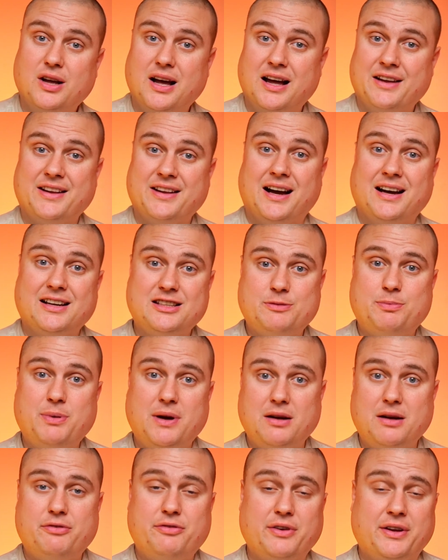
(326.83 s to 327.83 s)
an ice
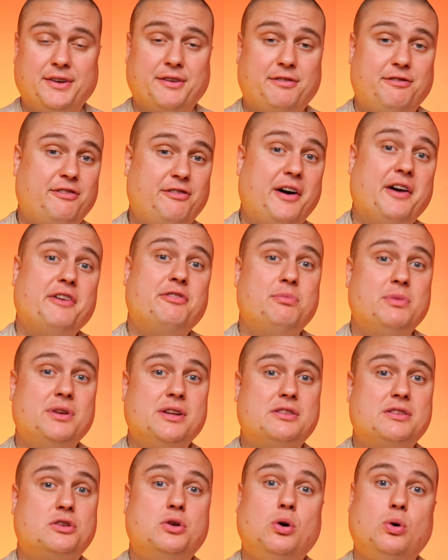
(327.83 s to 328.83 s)
bath and a 5
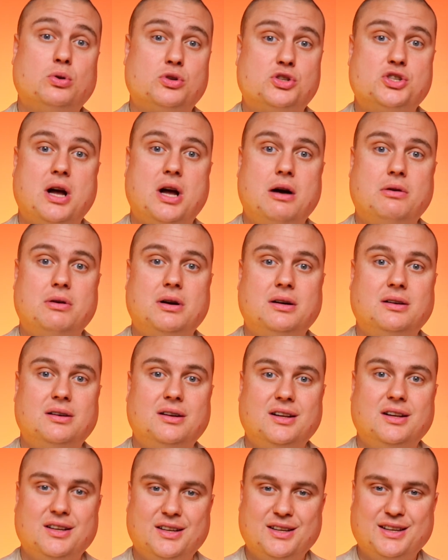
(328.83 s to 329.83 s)
minute cold shower,
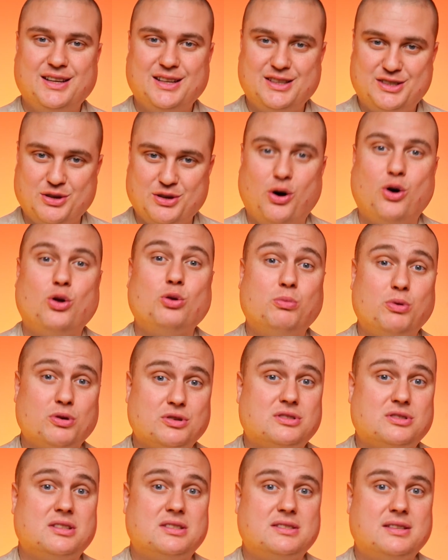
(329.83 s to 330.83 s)
it's
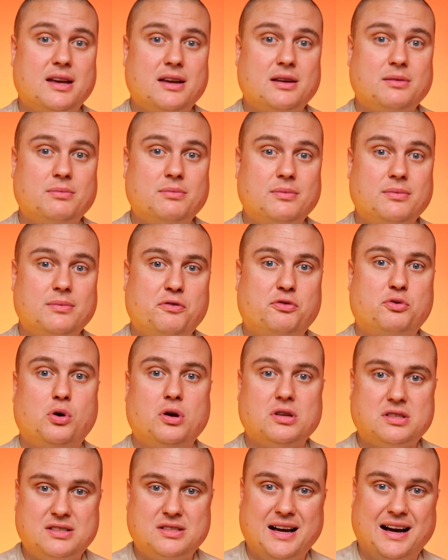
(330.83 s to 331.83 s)
almost the same. Of
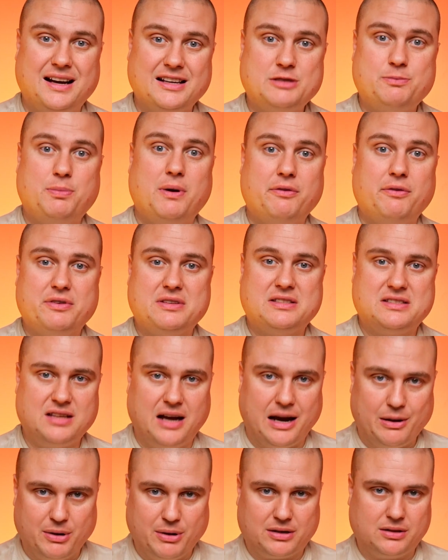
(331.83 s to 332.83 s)
course, the ice bath is
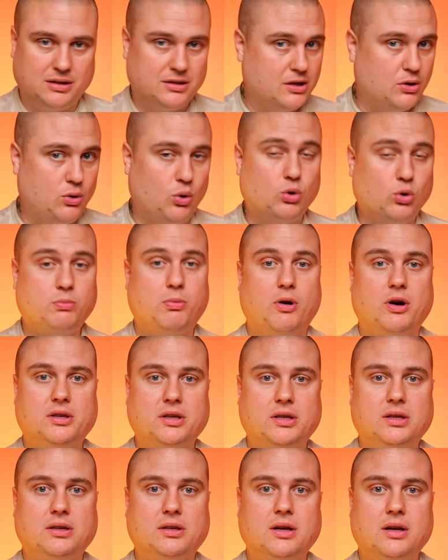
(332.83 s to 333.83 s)
directly the whole
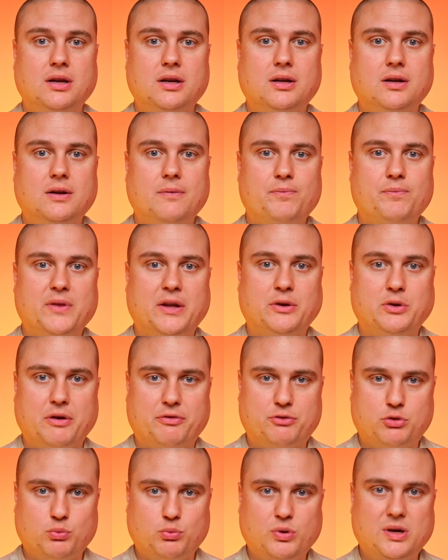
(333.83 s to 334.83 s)
body, and you
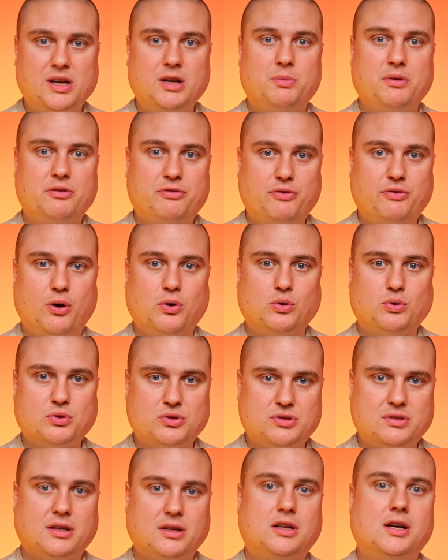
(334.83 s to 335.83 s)
have to really be
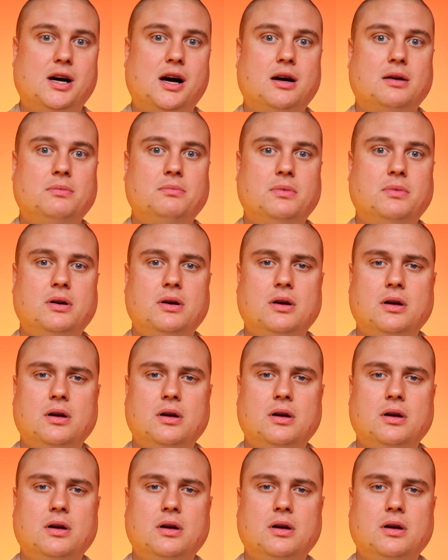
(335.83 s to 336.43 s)
focused and calm.